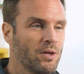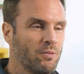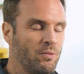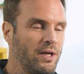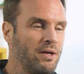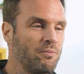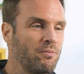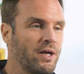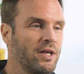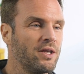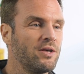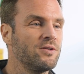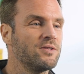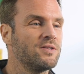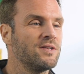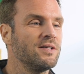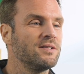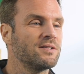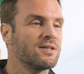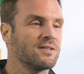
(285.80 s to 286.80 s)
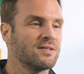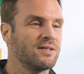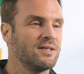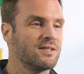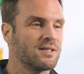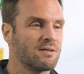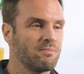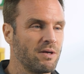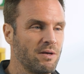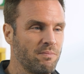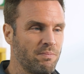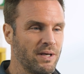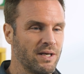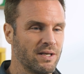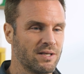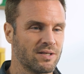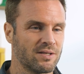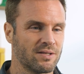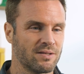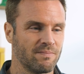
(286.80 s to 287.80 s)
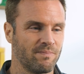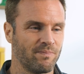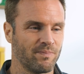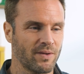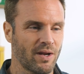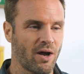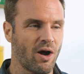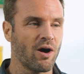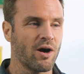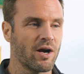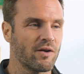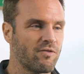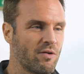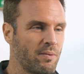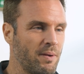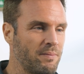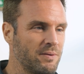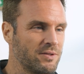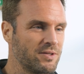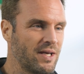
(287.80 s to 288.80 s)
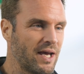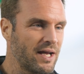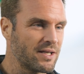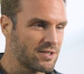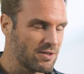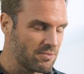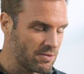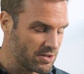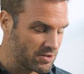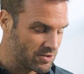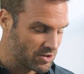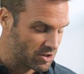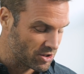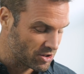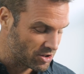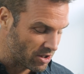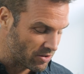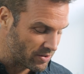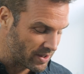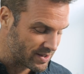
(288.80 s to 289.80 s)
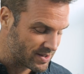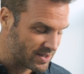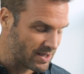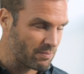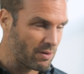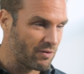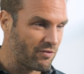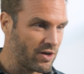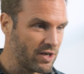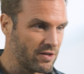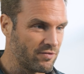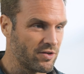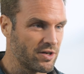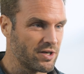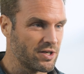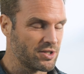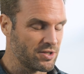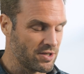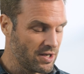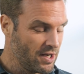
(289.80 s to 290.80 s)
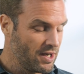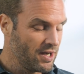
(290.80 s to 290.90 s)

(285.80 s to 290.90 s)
We didn't want to use these because these can be a bit hard for people to get, so we're just showing you a simplified version.